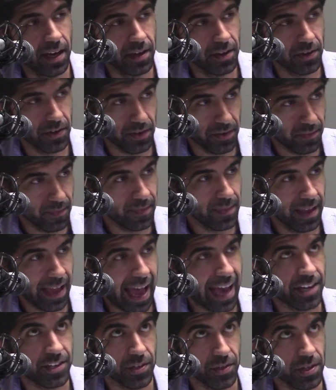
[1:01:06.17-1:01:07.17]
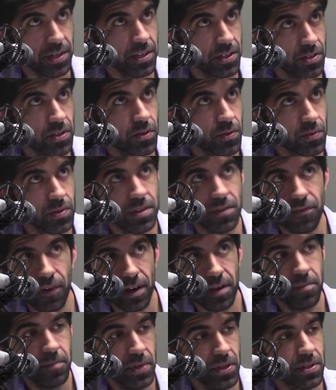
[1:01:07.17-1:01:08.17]
You actually need to use the
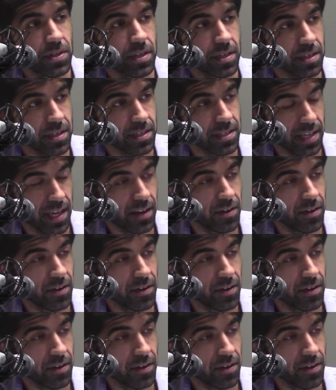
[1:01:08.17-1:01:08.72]
fucking buildings, and you